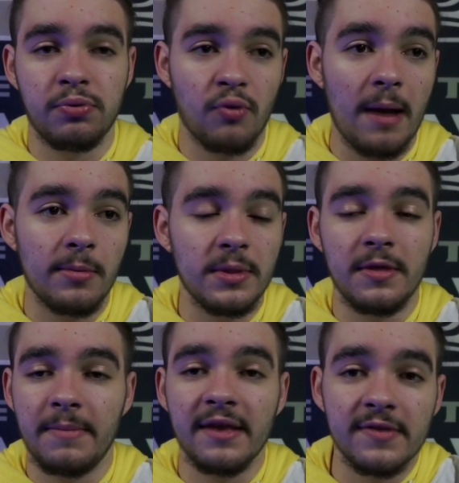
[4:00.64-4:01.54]
probably the
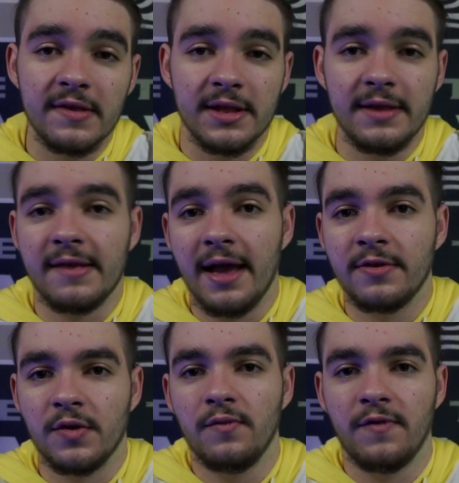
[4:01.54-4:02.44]
best season he's had
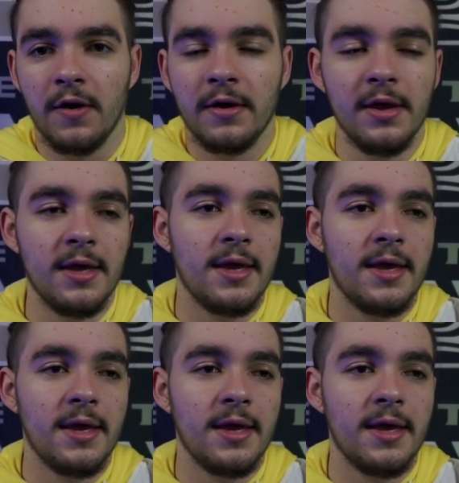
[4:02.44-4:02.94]
so far.